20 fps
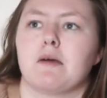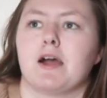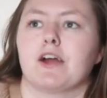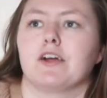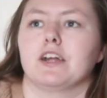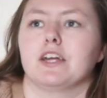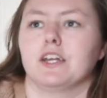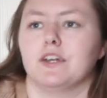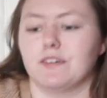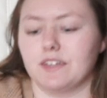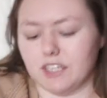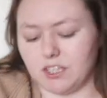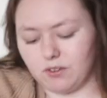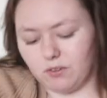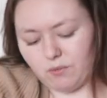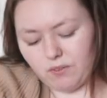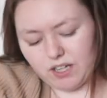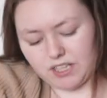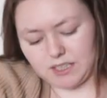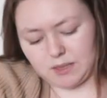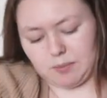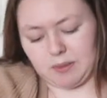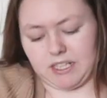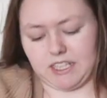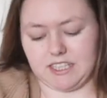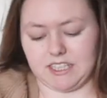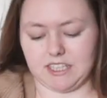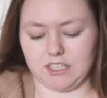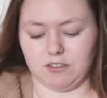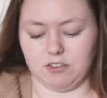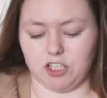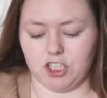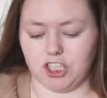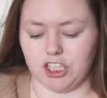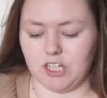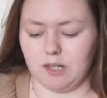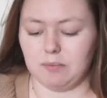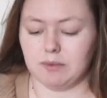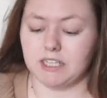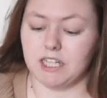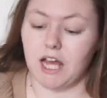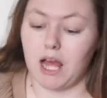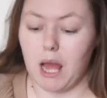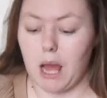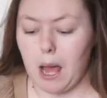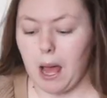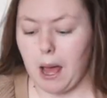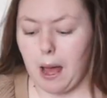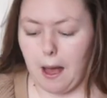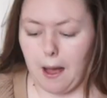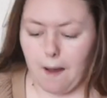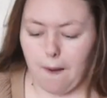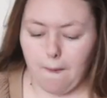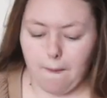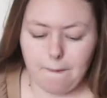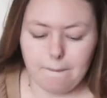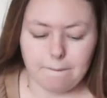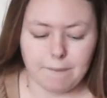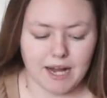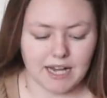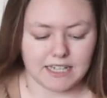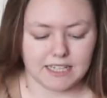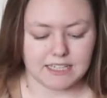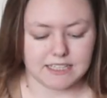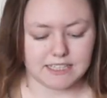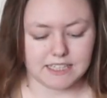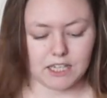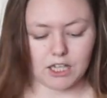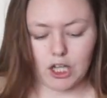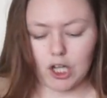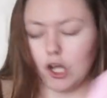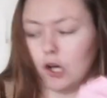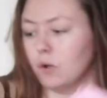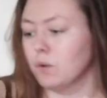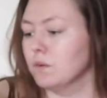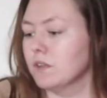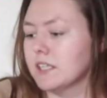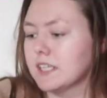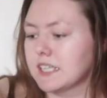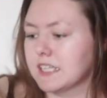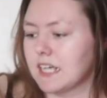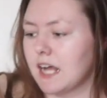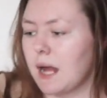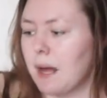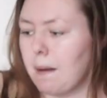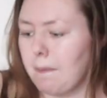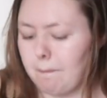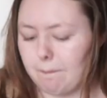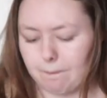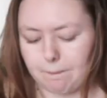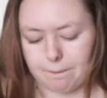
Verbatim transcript: I already knew what this one was because this one shipped all by its lonesome.